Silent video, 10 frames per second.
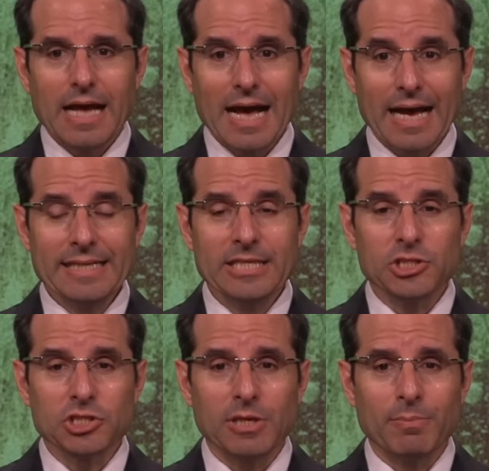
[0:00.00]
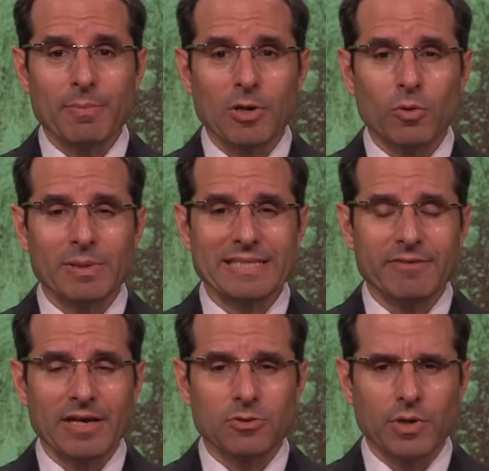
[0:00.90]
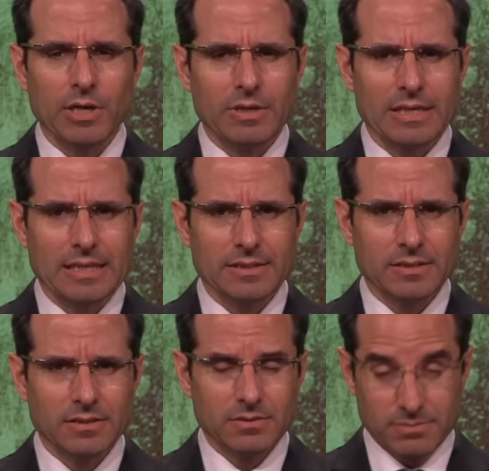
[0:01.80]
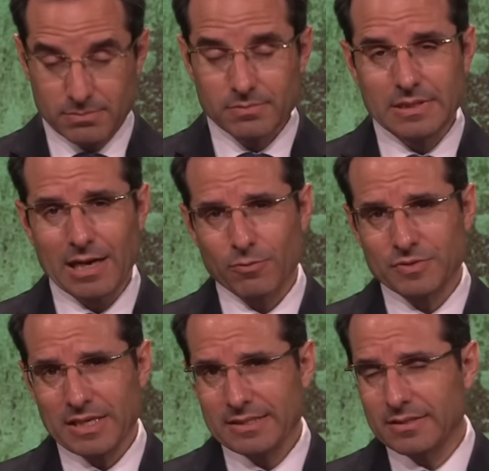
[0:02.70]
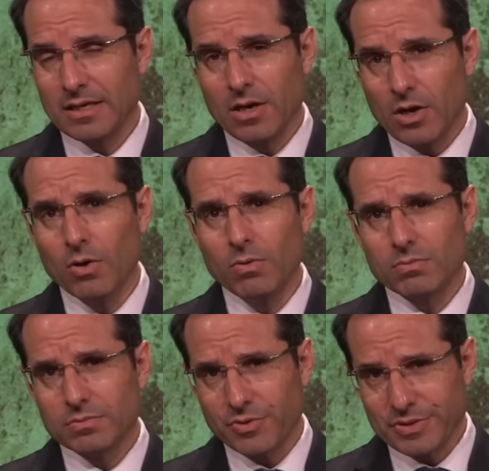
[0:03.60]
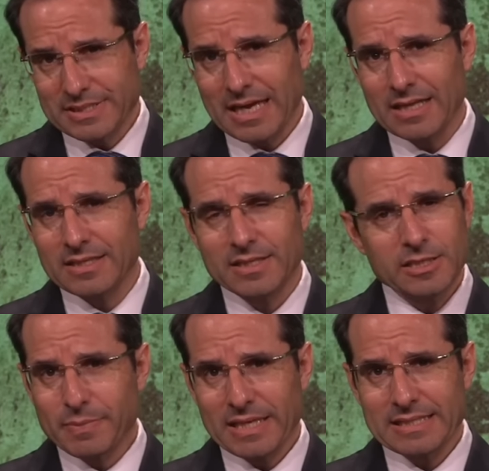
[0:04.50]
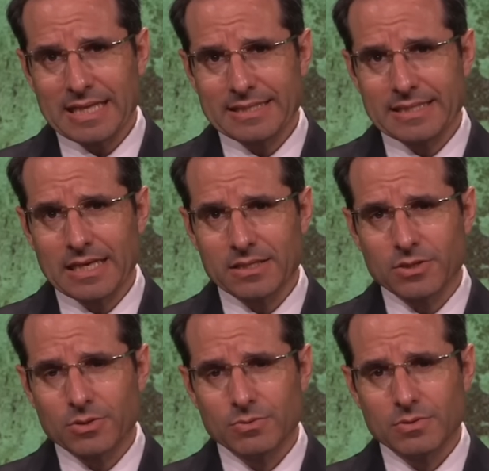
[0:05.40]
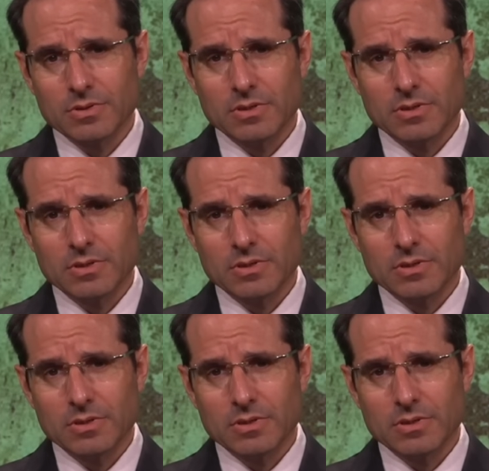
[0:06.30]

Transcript: Achen yesh Hashem b'makom hazeh v'anochi lo yadati. Yaakov says, oh, there is God in this place and I did not know.